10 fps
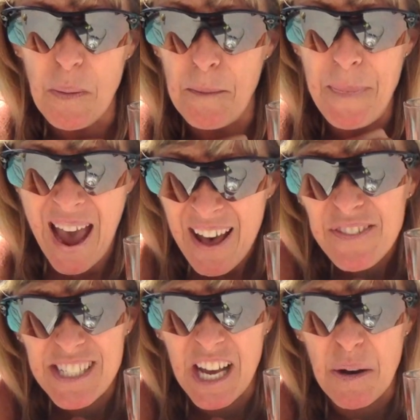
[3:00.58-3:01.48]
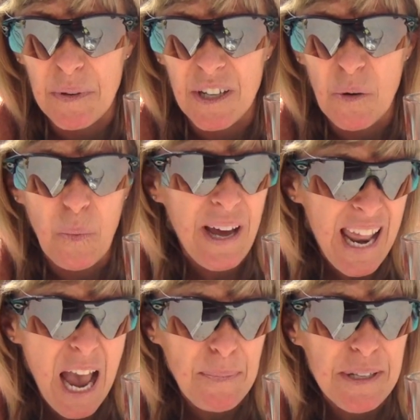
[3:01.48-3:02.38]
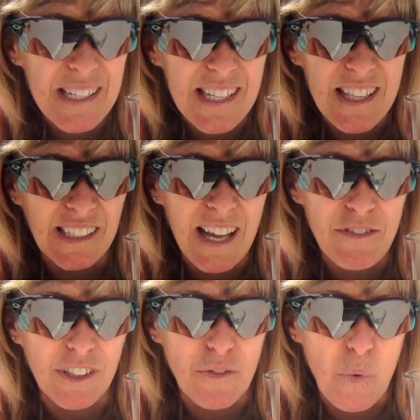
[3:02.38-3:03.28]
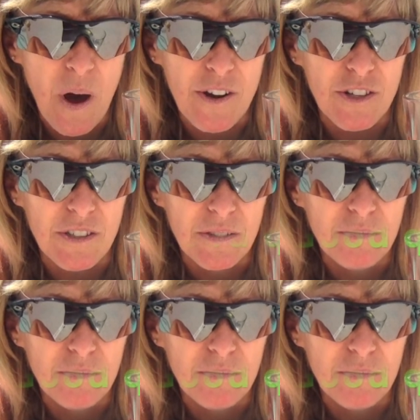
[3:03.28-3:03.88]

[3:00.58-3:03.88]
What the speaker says: a bathtub, what happens to the level of water?